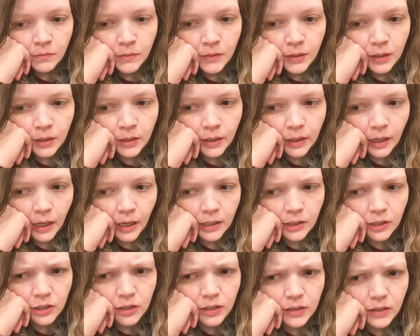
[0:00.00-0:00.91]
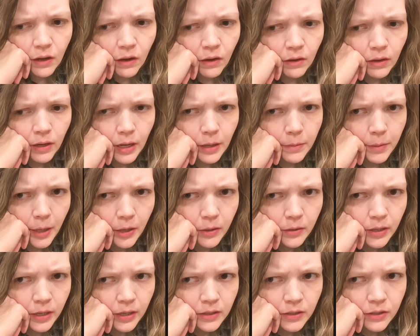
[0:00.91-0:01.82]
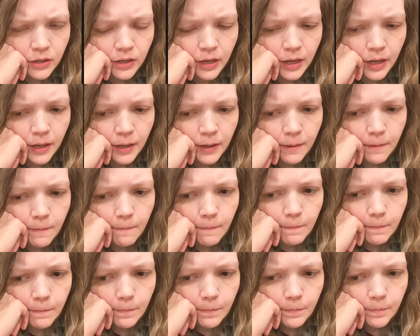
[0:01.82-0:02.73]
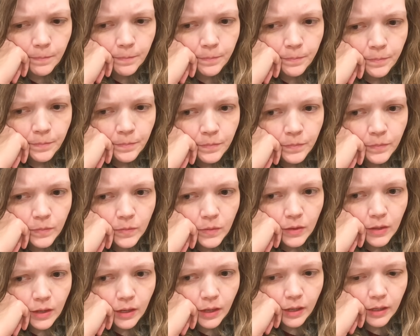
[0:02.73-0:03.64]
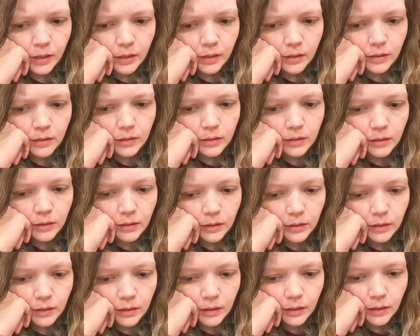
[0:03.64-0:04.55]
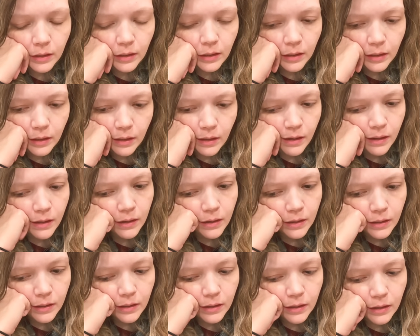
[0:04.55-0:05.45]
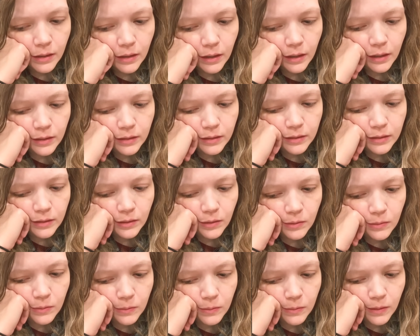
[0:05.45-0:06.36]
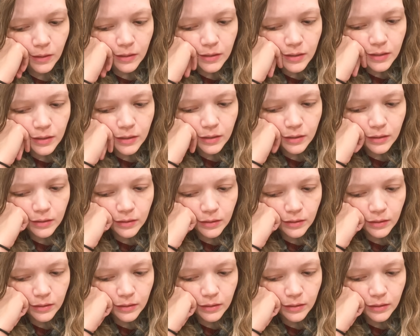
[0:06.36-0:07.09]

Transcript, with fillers: and it kind of just all came out yesterday and I don't want to